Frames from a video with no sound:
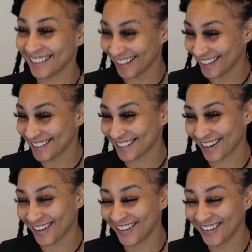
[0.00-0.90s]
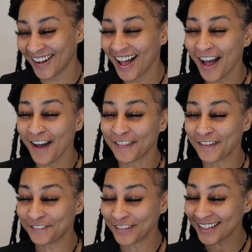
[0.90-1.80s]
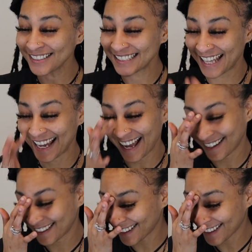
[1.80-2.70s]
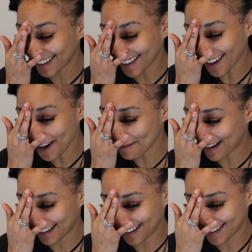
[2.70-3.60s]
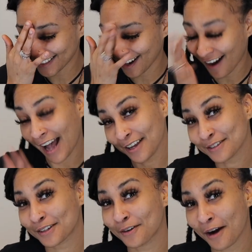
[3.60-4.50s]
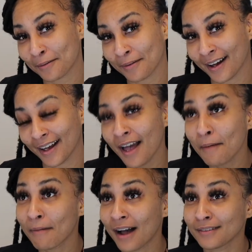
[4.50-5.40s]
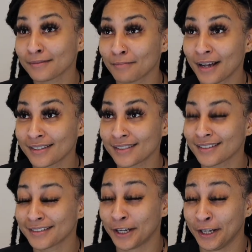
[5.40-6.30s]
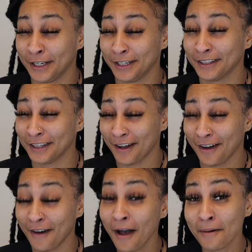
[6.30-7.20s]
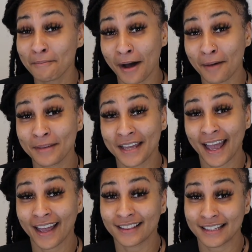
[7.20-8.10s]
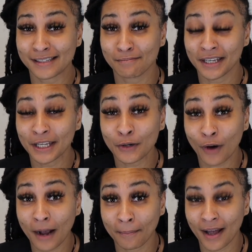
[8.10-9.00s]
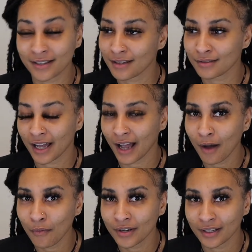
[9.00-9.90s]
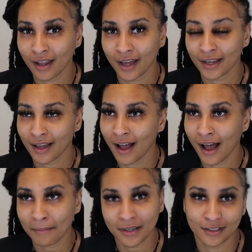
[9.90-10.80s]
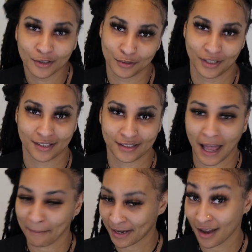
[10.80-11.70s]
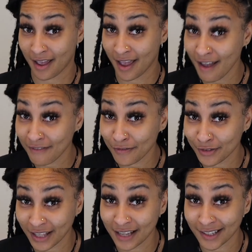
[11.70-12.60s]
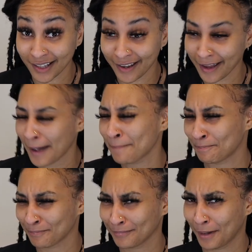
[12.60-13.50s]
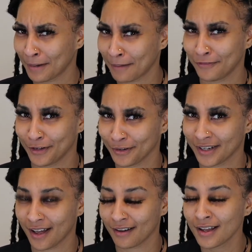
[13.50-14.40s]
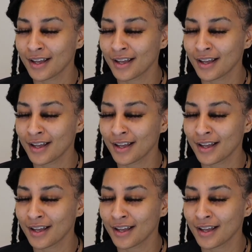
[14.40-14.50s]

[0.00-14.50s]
Yeah. So the first thing I did, oh my gosh, y'all, I used a crock pot. My sister-in-law bought me this mini crock pot, because I was like, I'm gonna do this. I might not have everything that they got, but I'm gonna figure it out.